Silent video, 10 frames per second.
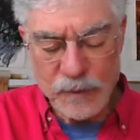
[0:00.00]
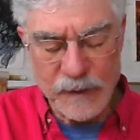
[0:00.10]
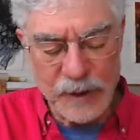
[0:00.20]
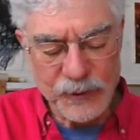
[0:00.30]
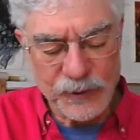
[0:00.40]
of
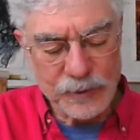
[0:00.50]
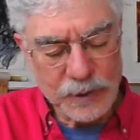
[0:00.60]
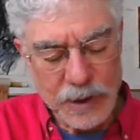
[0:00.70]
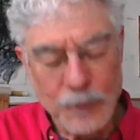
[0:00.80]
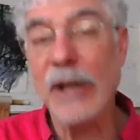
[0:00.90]
us,
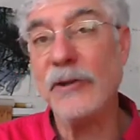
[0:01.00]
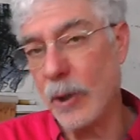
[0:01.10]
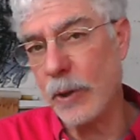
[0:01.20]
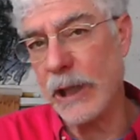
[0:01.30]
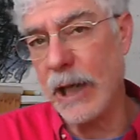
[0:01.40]

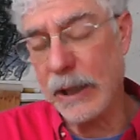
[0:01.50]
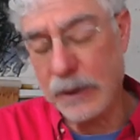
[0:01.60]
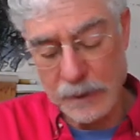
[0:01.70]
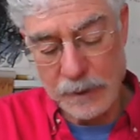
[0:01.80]
Bento and I,